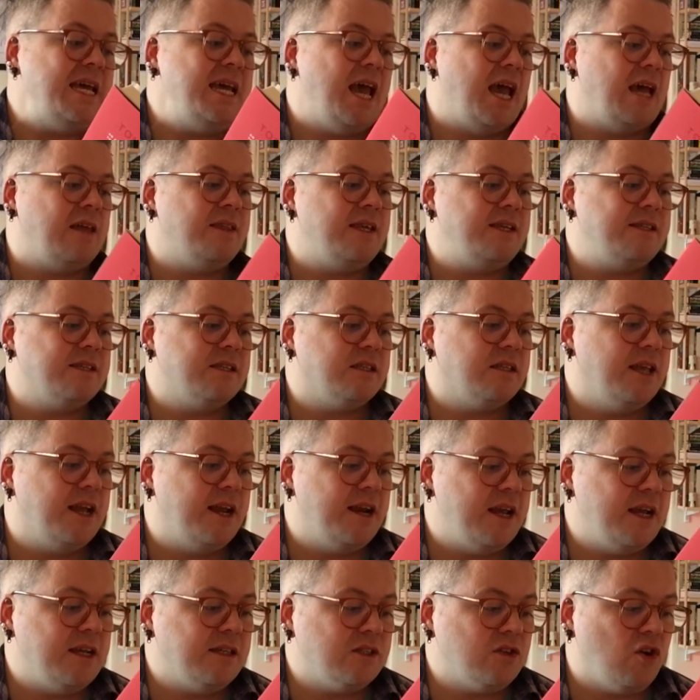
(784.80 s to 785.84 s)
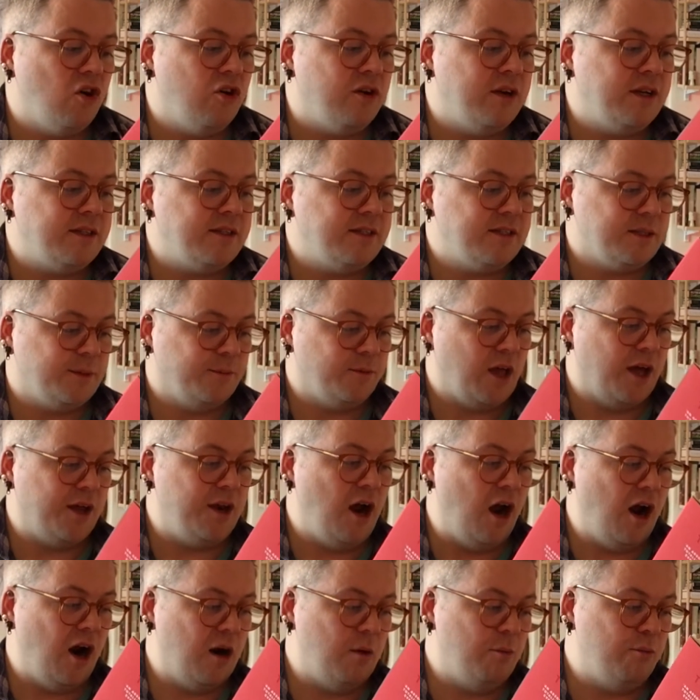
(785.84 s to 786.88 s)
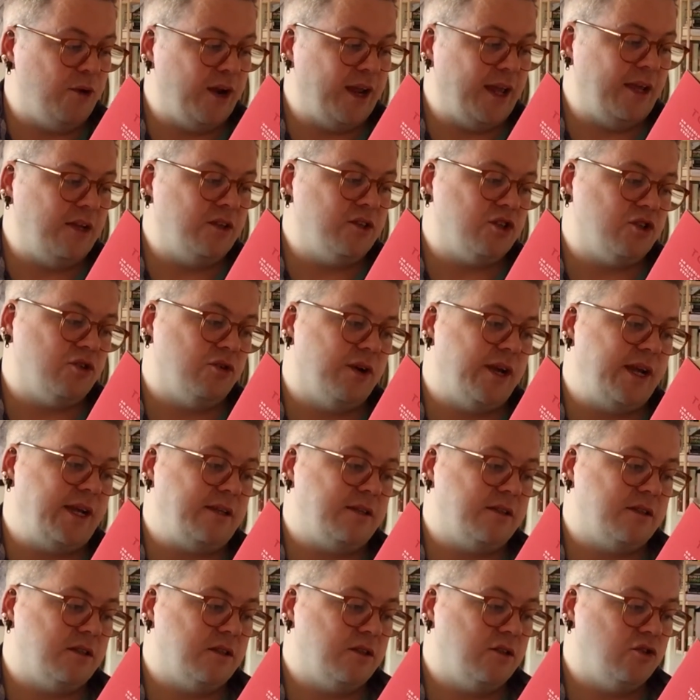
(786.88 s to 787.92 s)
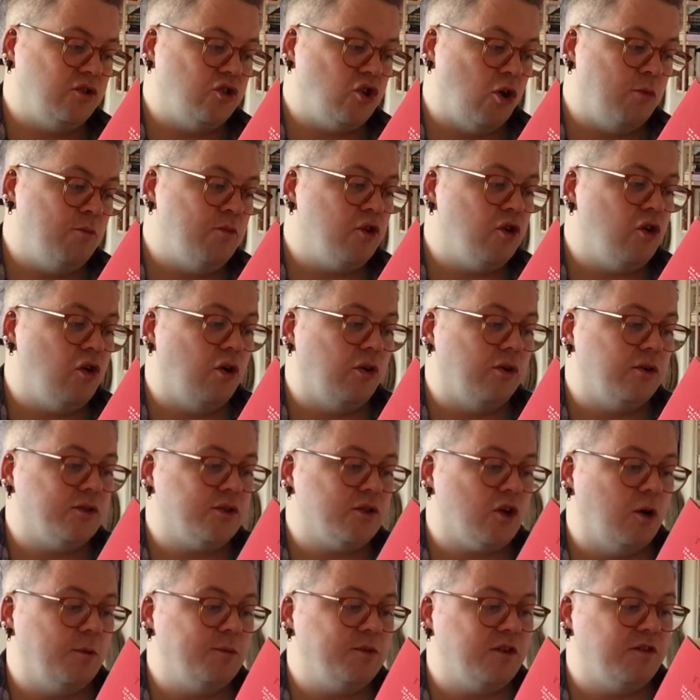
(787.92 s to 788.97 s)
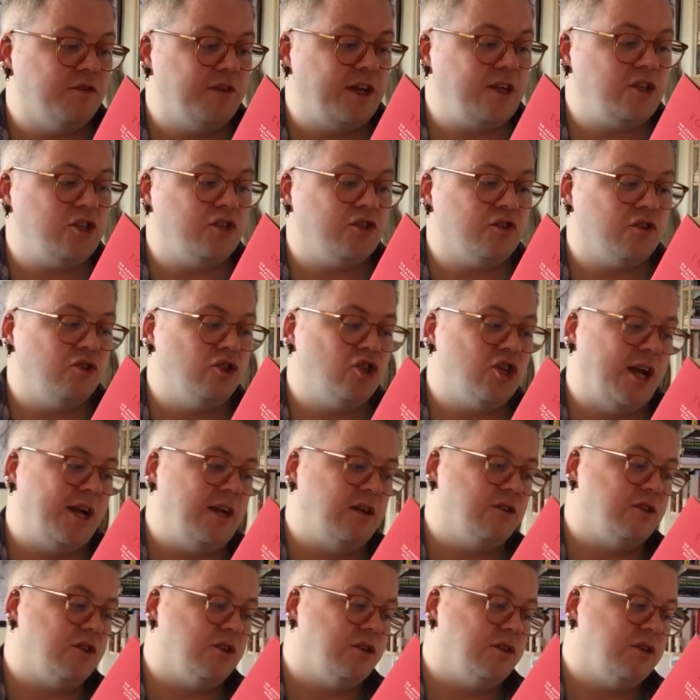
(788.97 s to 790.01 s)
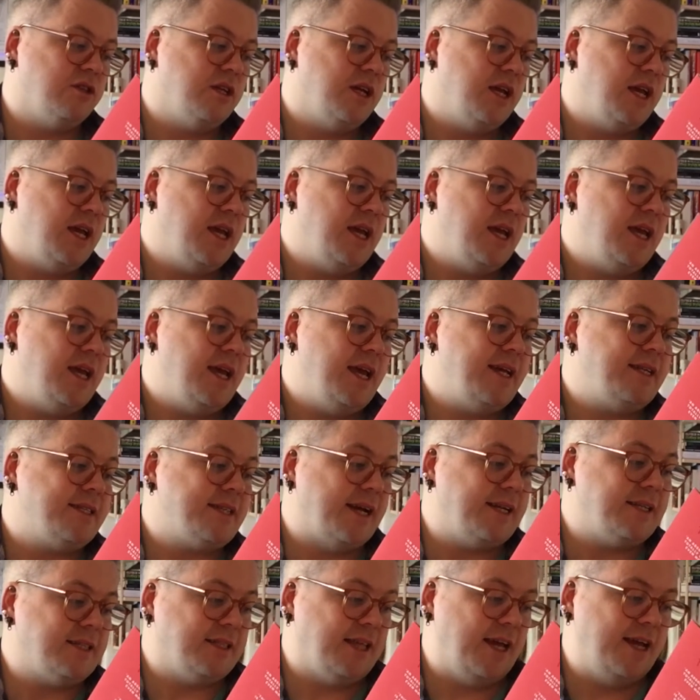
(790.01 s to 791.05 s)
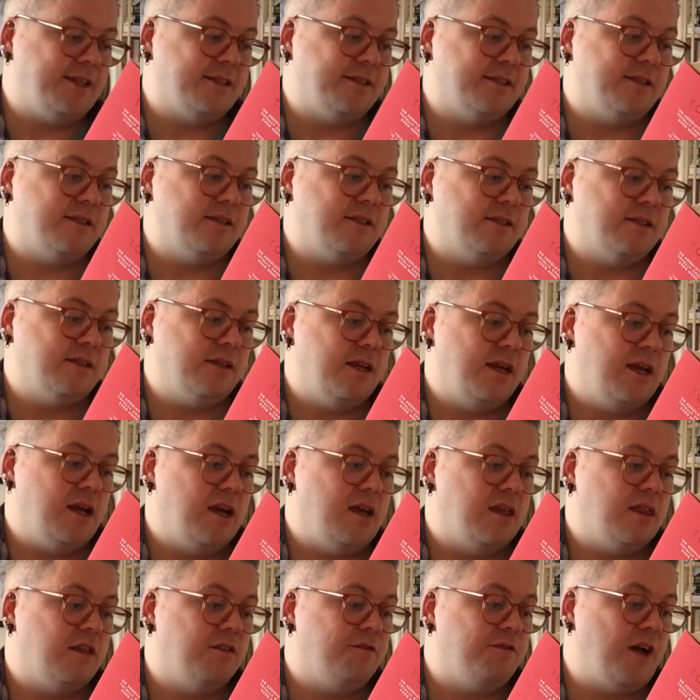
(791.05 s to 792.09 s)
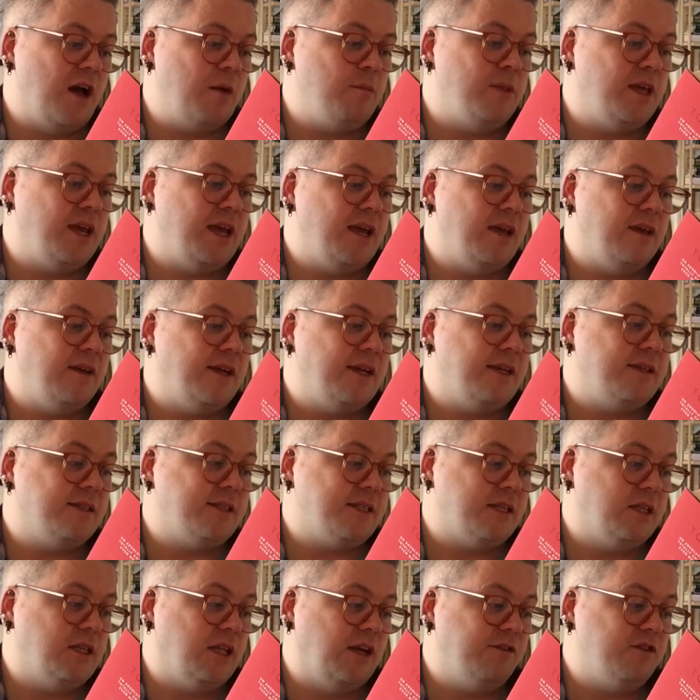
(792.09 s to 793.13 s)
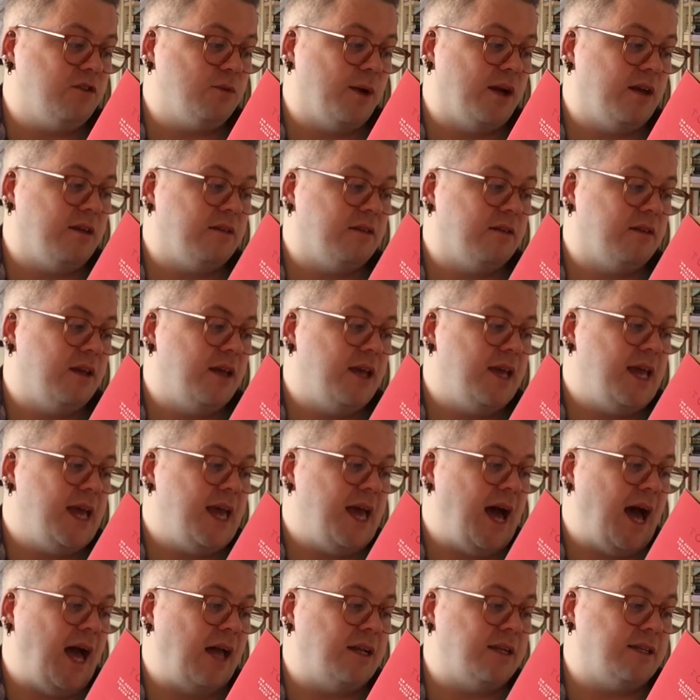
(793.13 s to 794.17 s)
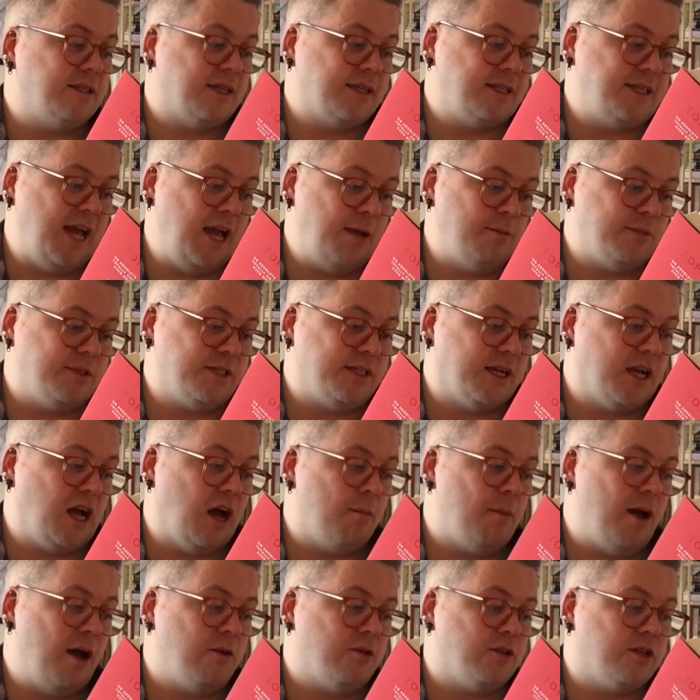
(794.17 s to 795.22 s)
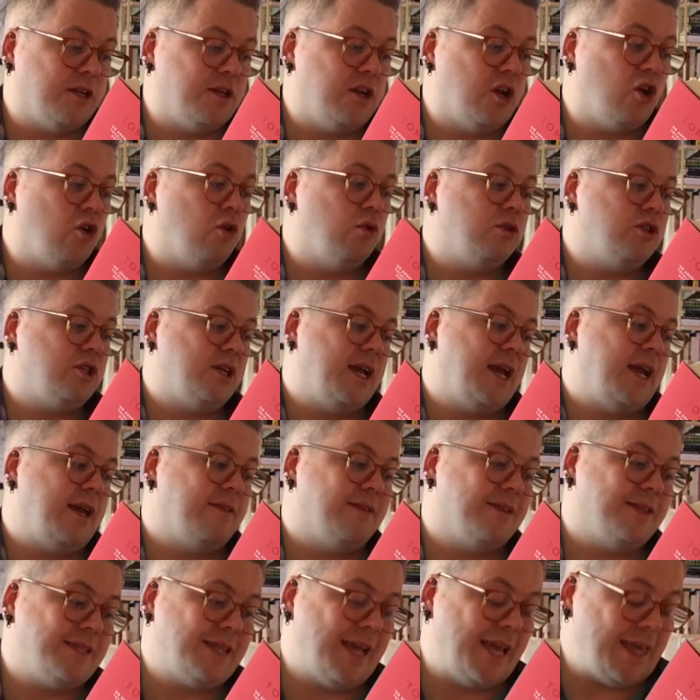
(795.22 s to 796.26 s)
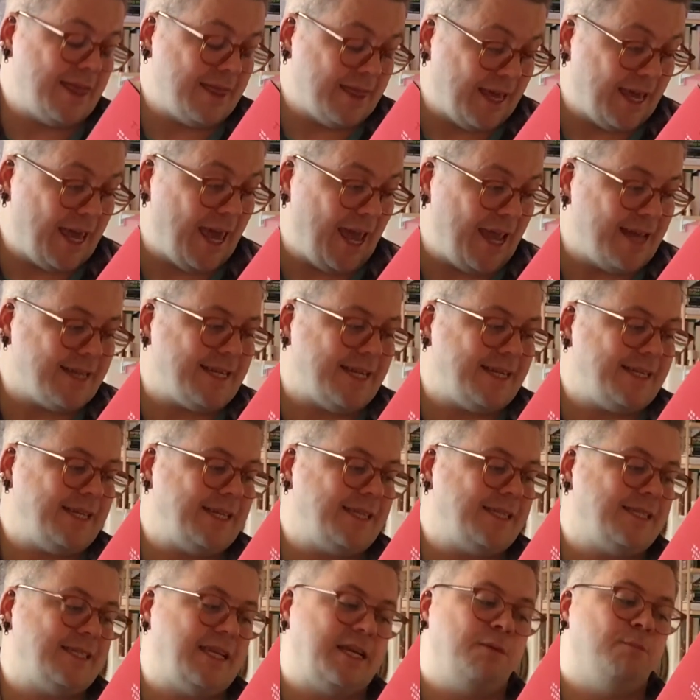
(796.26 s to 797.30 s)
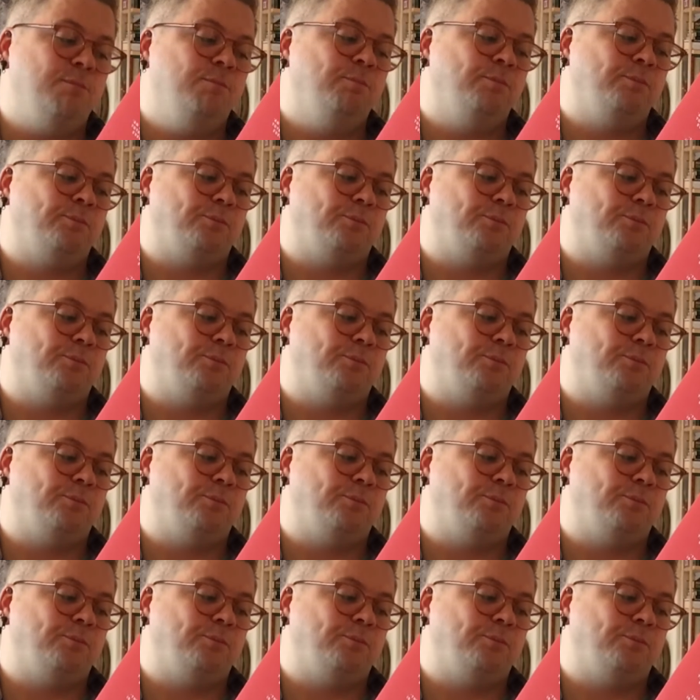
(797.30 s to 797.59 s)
In these hilarious, honest and heartbreaking stories, Tom recalls observations on childhood, his adolescence, the family he still lives with, and his attempts to come out and negotiate the gay dating scene.